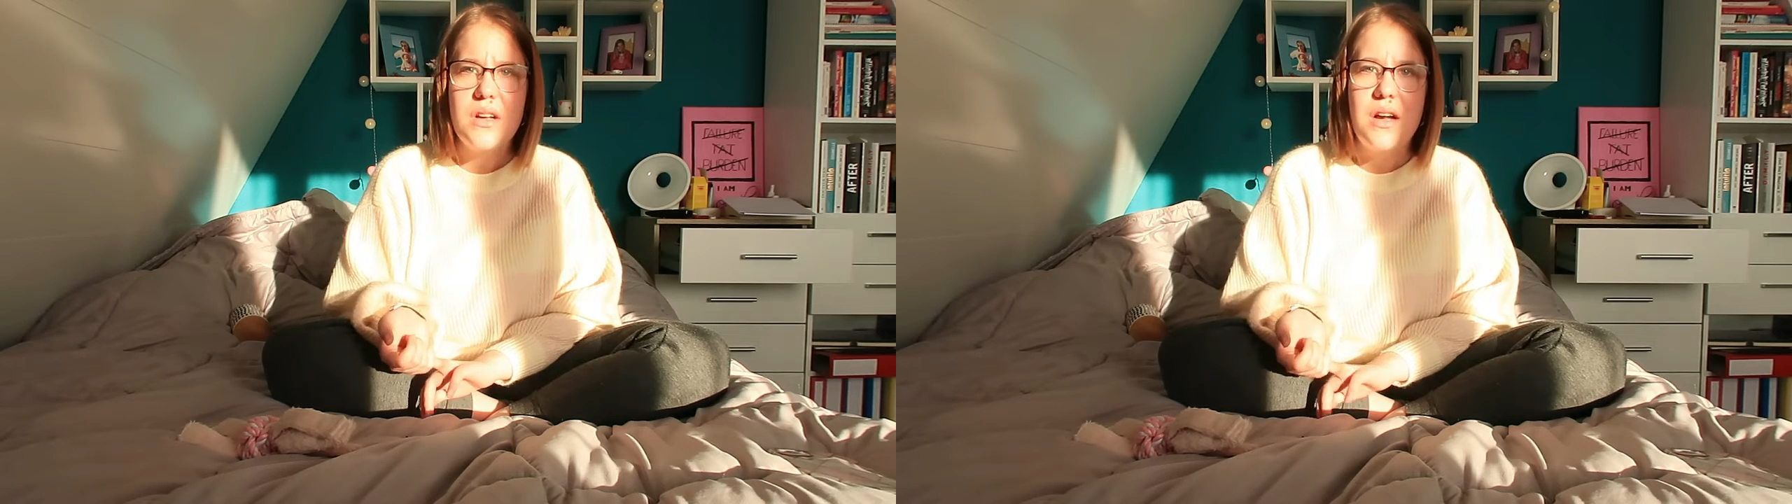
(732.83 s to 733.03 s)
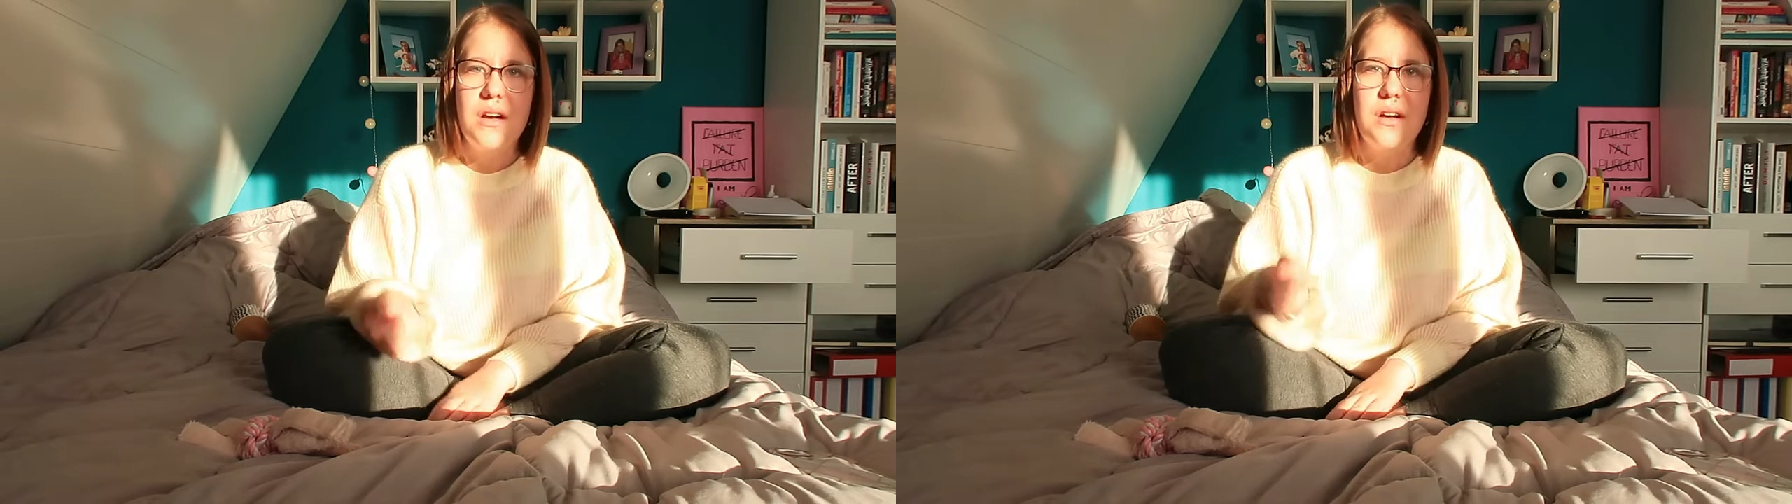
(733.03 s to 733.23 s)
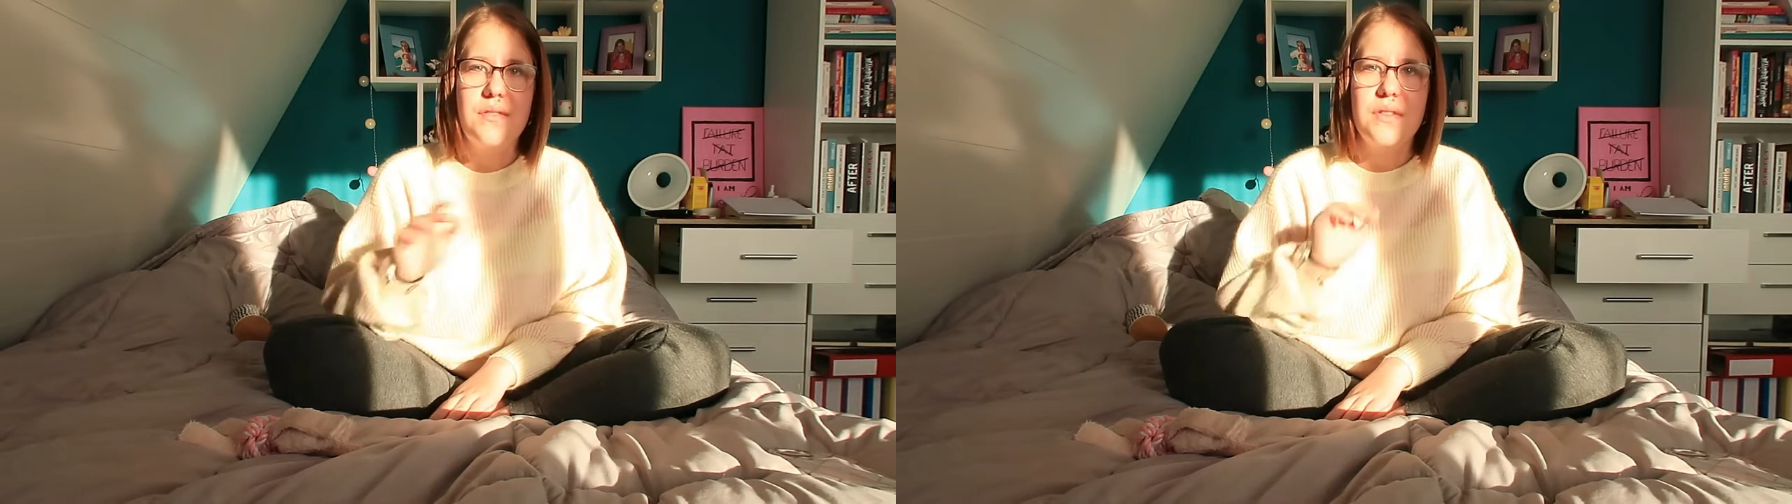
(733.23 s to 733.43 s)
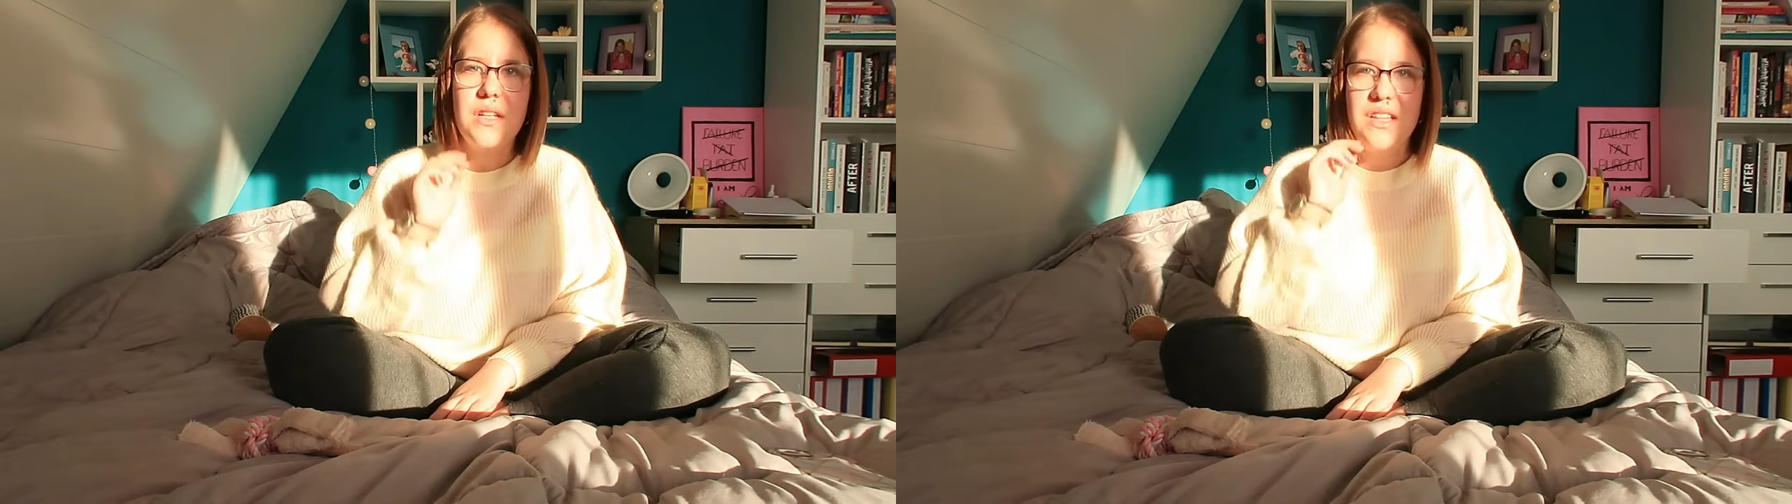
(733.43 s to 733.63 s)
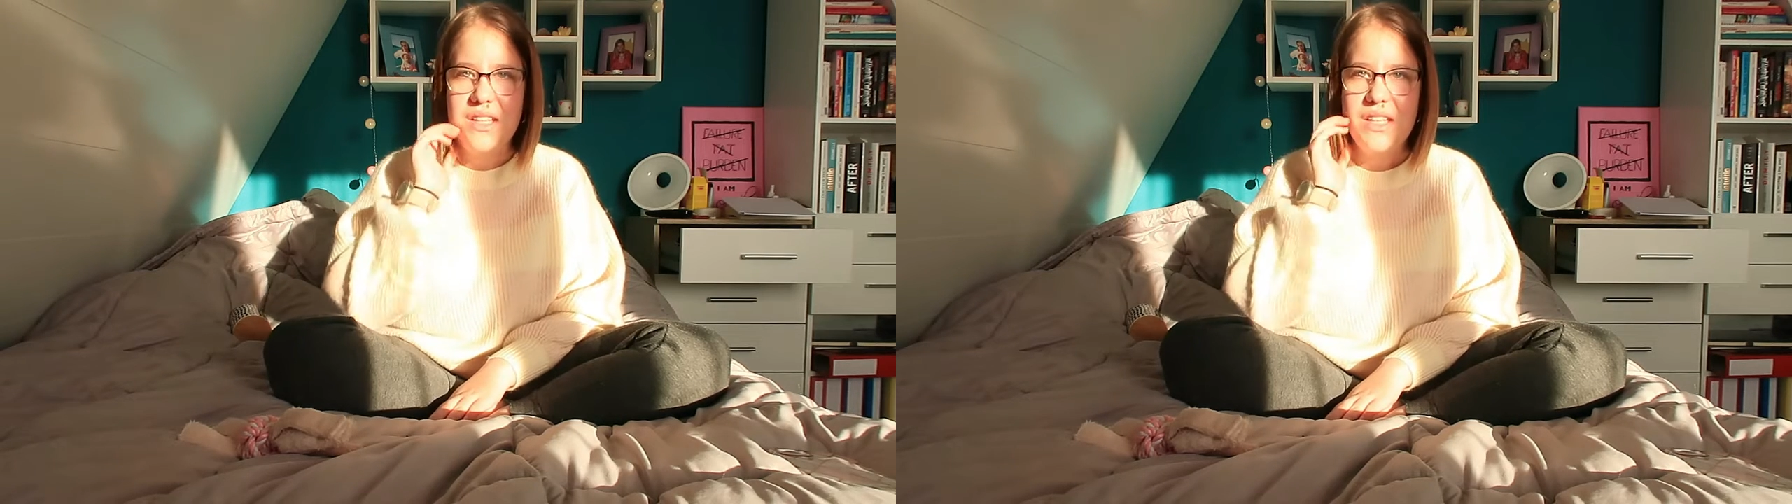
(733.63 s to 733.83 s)

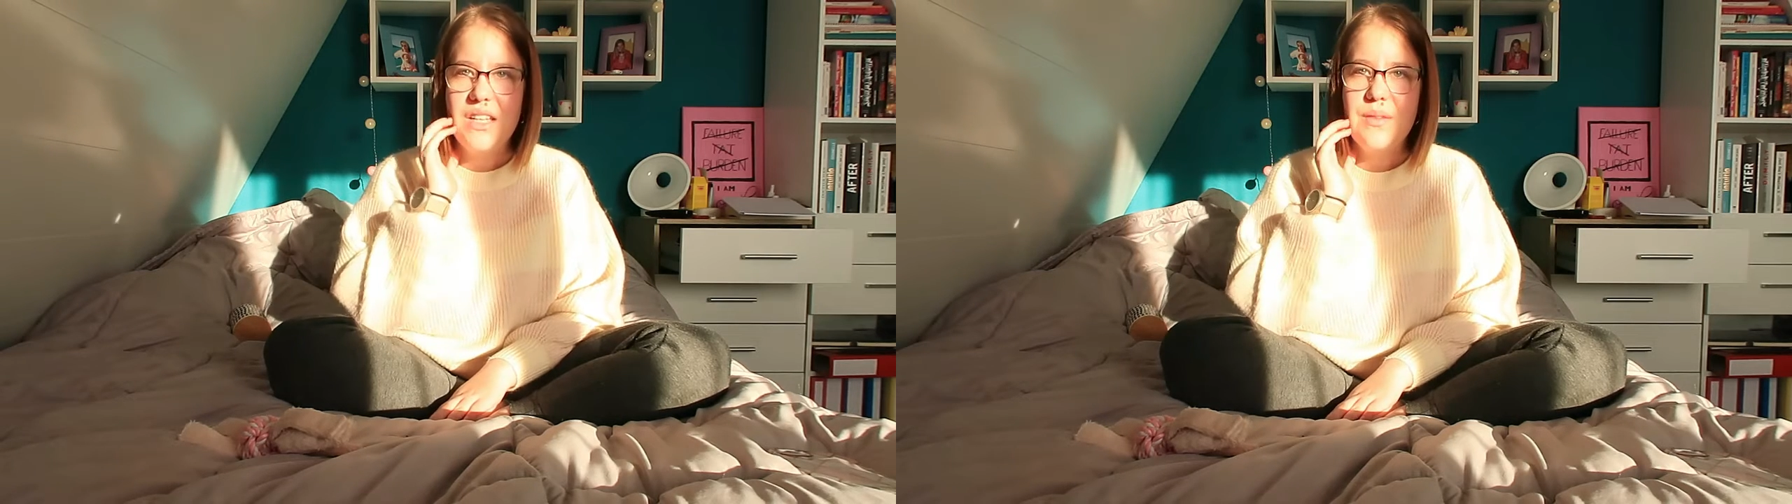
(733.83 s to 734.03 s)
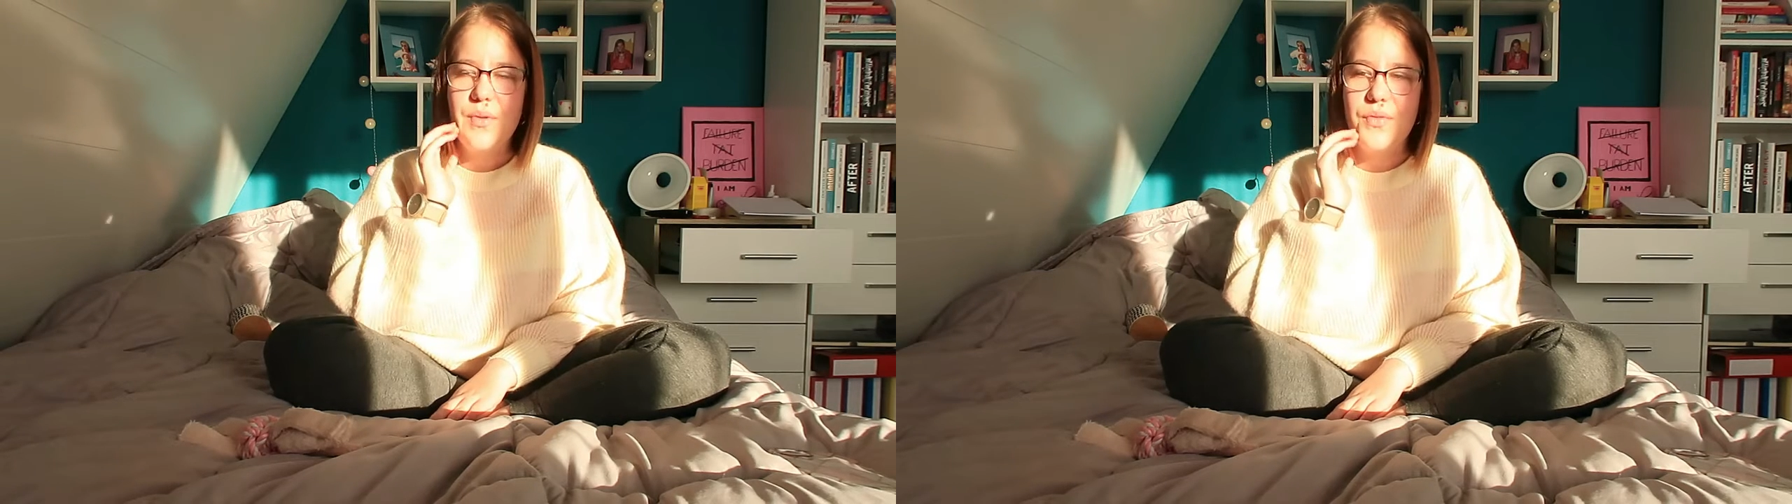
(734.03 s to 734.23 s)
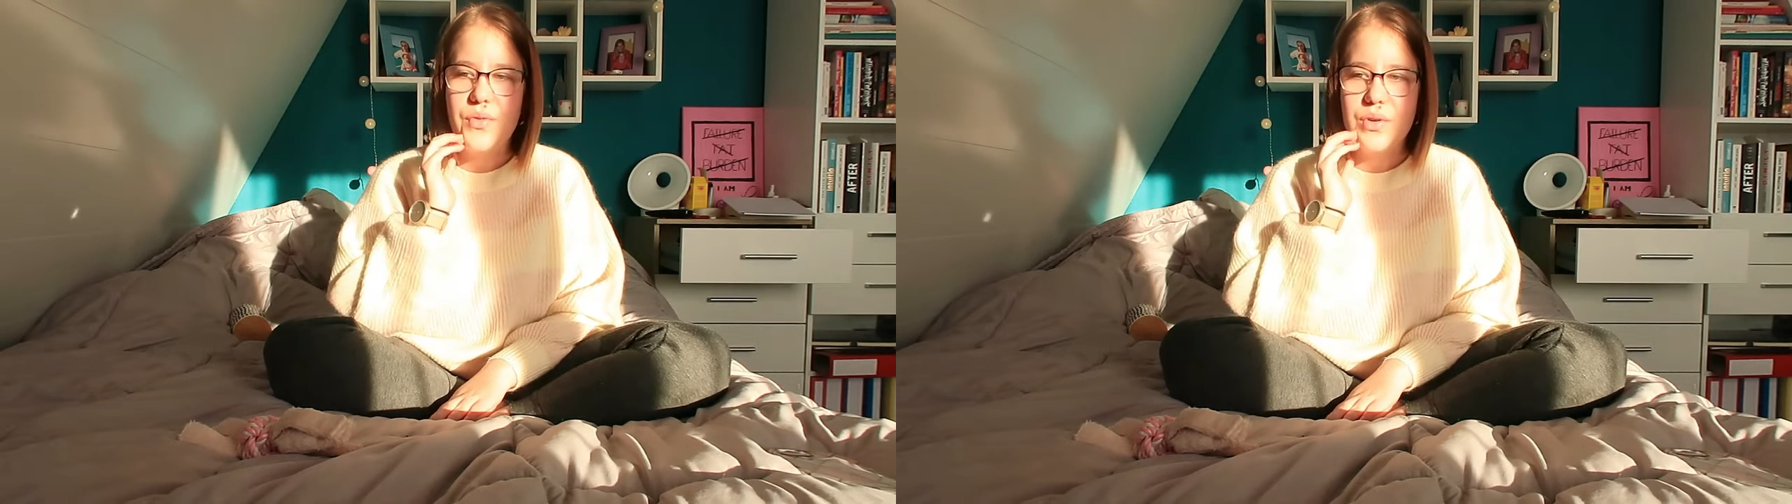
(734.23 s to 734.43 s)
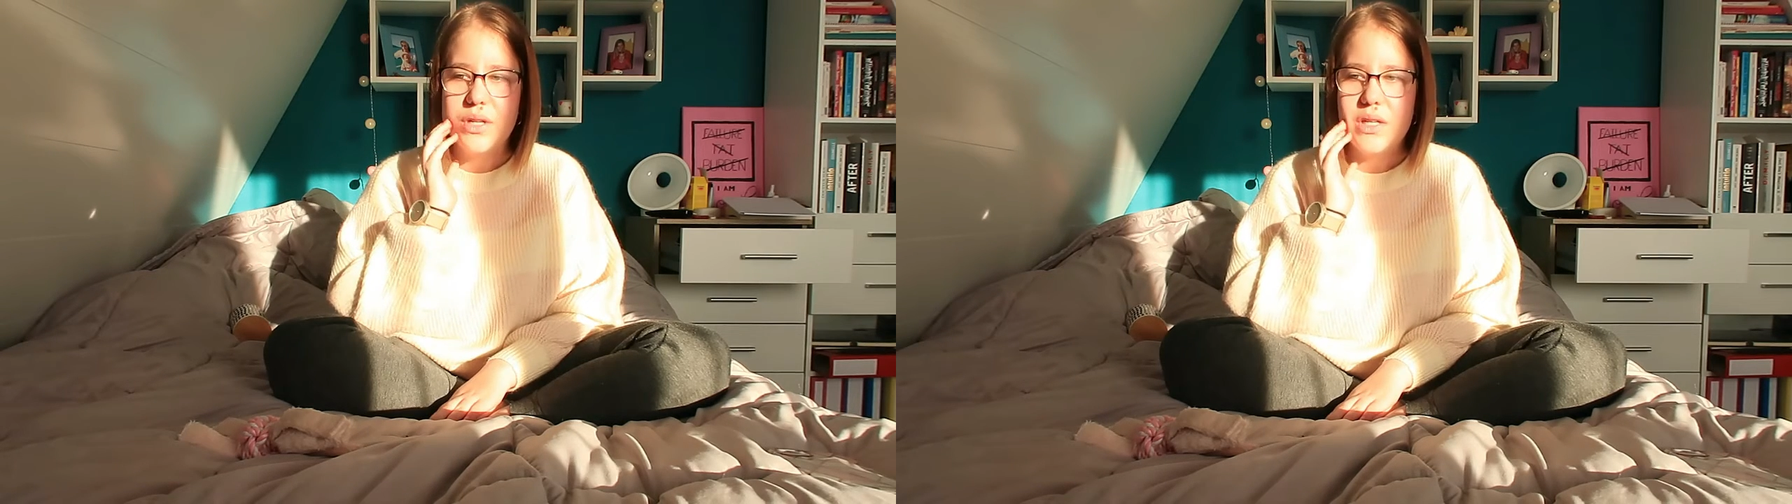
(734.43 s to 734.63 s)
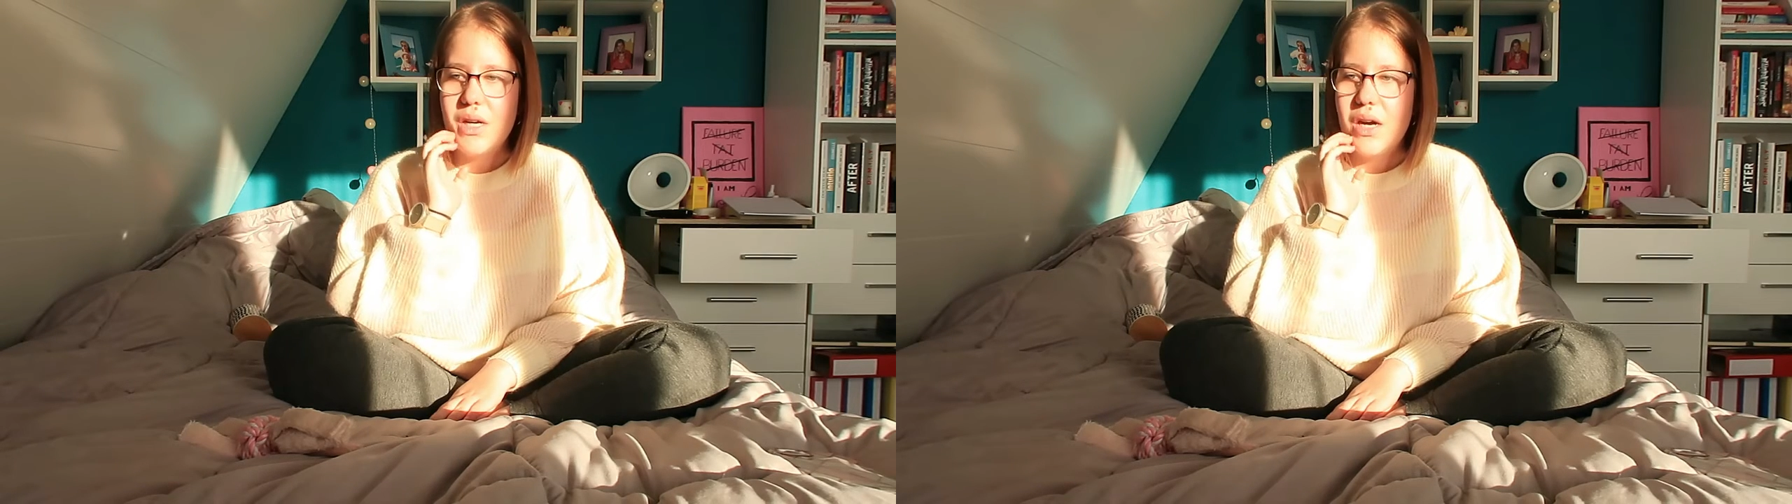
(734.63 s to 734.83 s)
of lead
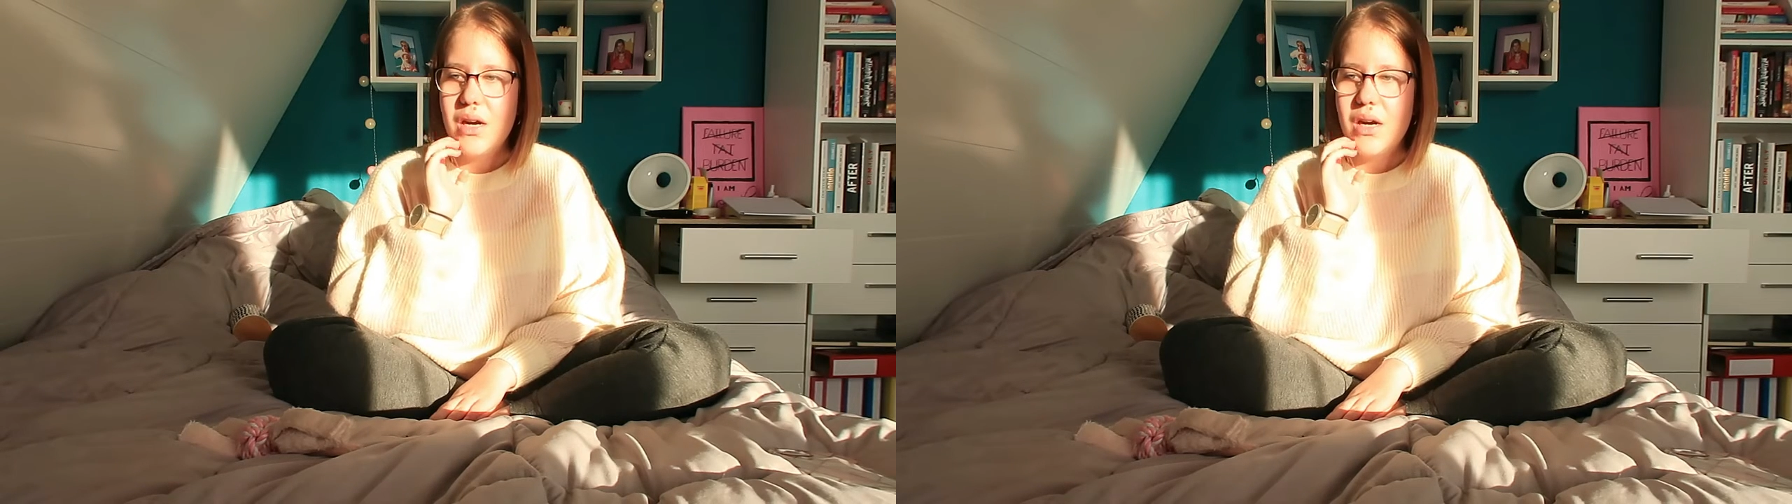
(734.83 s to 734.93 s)
before